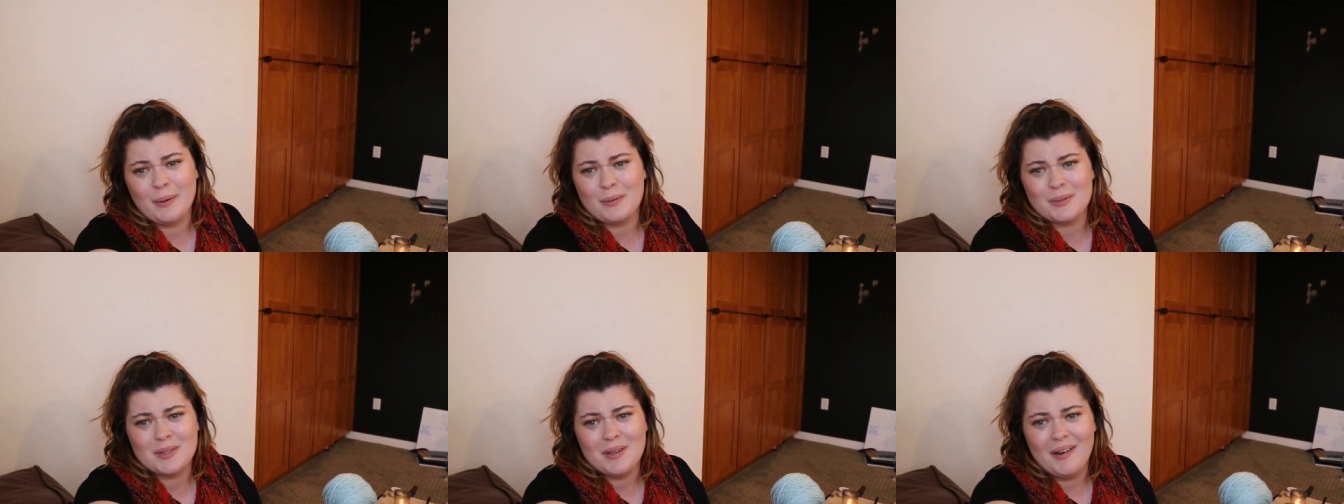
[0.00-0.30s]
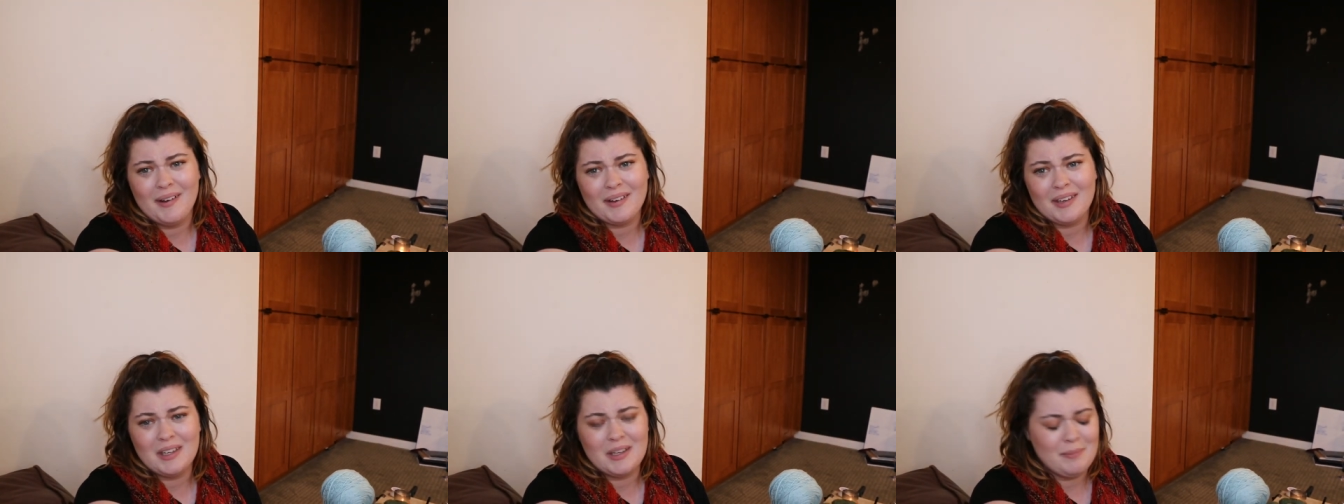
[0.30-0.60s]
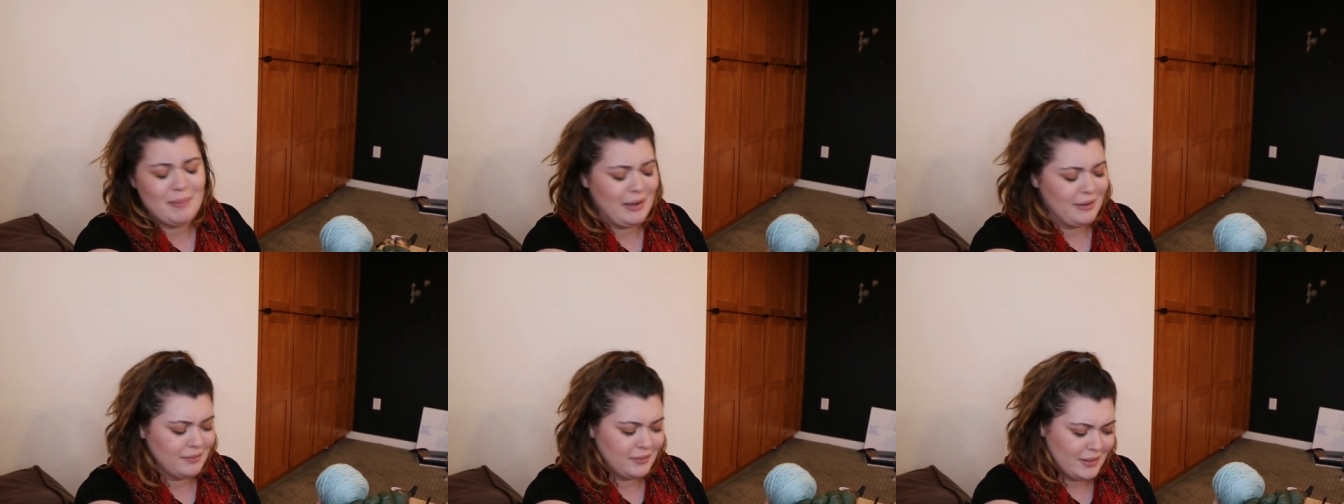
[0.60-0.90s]
I was talking
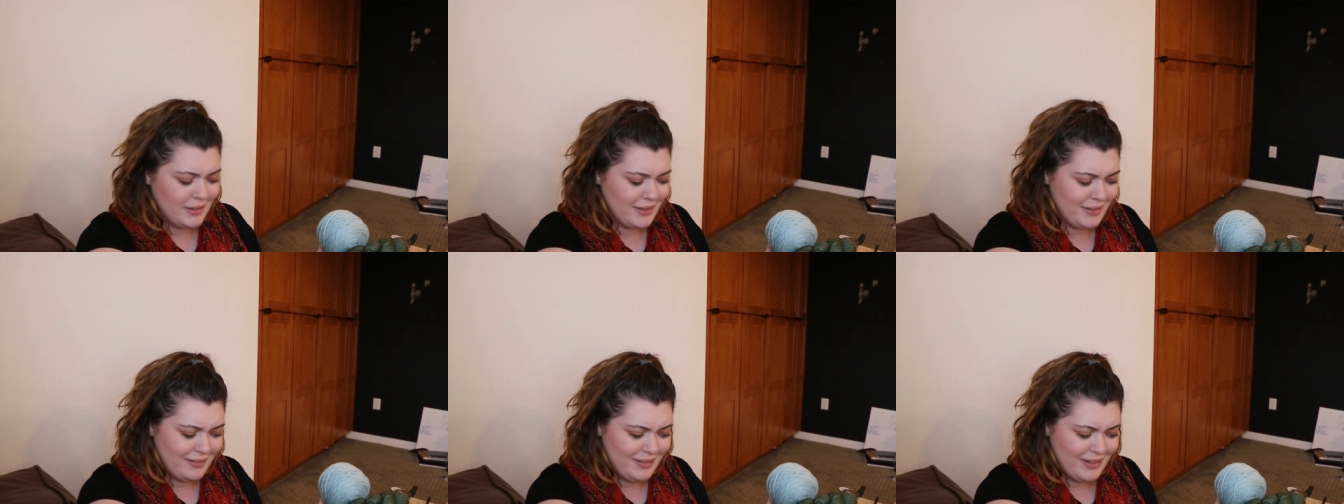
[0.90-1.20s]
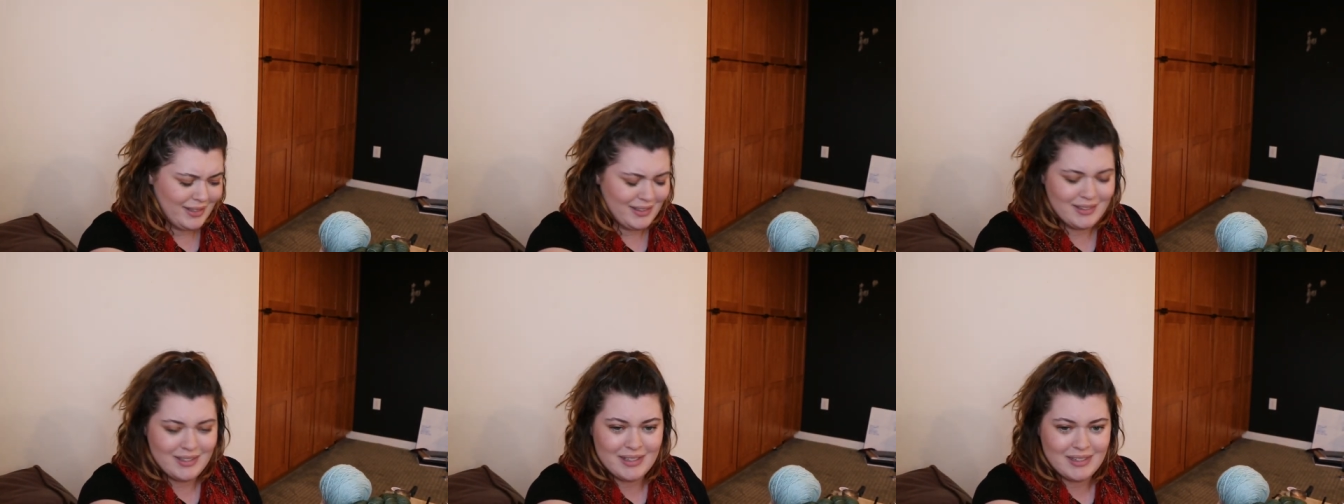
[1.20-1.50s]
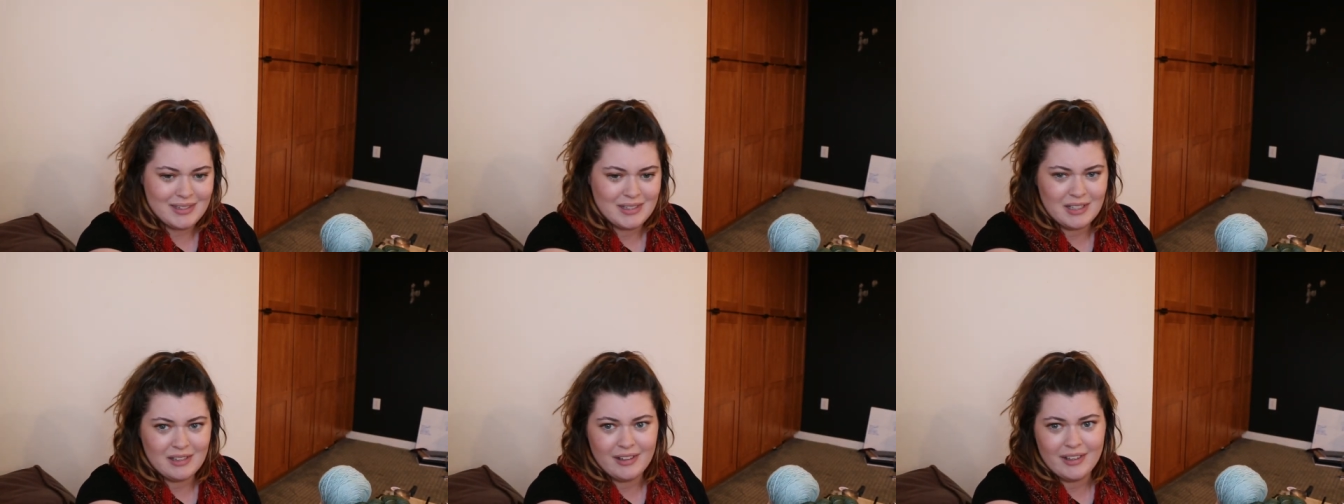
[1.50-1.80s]
about the
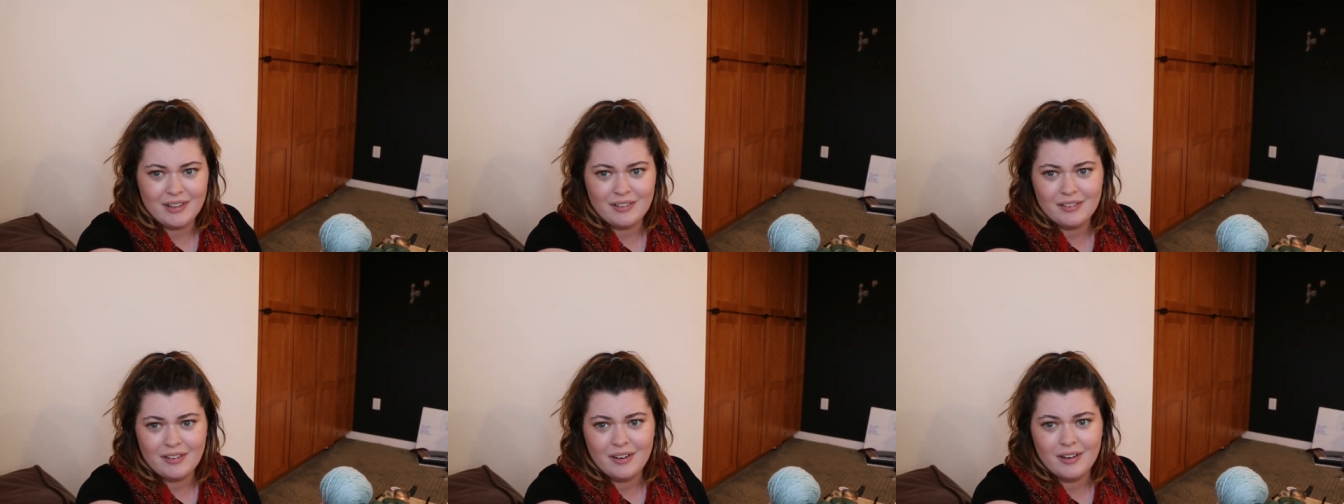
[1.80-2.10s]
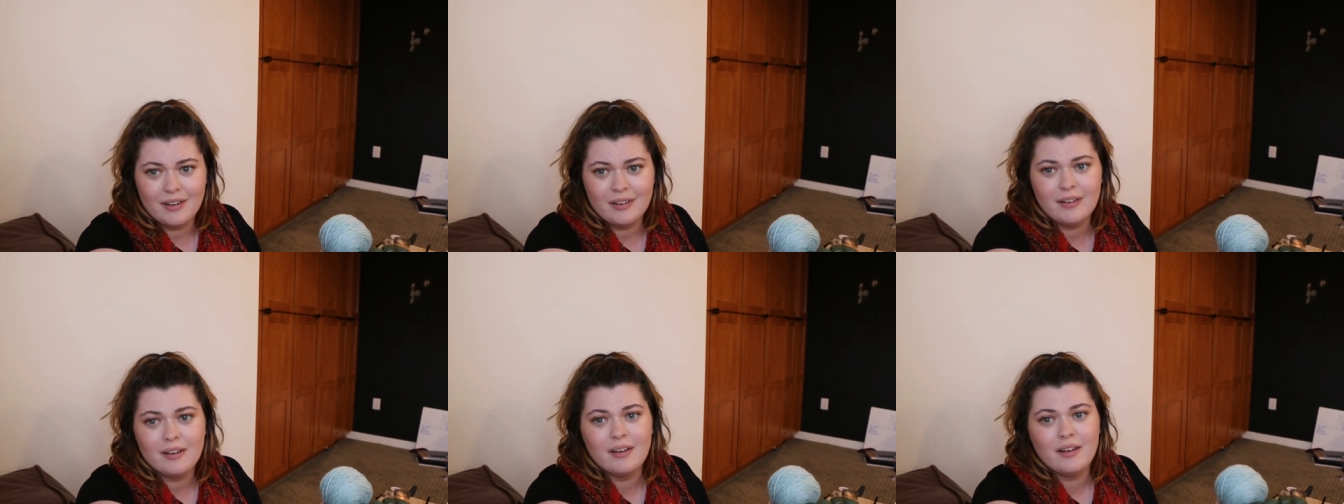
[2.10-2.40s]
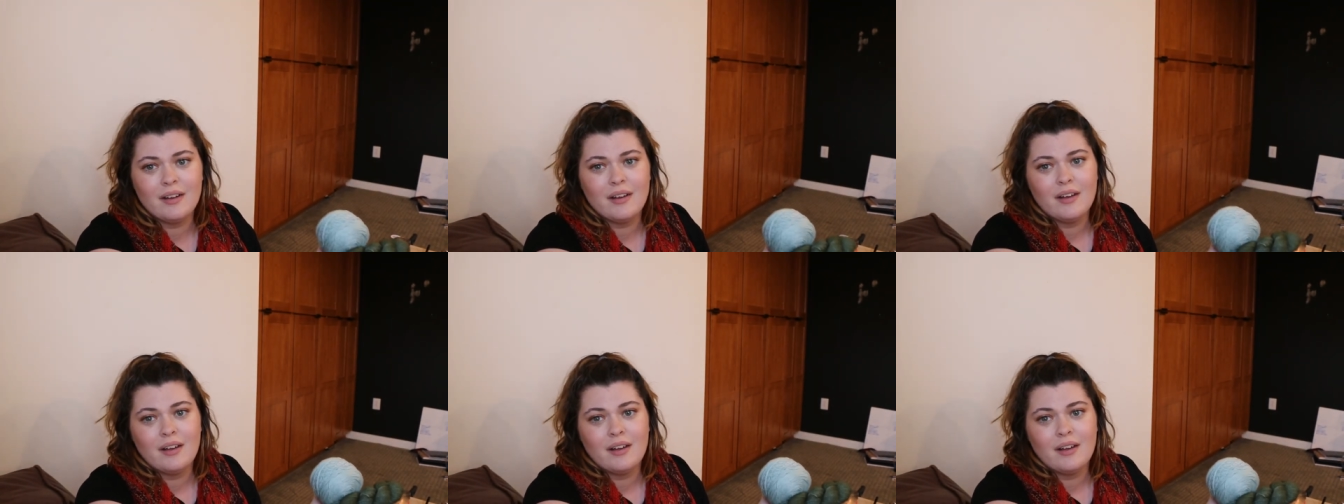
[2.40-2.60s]
Disneyland yarn?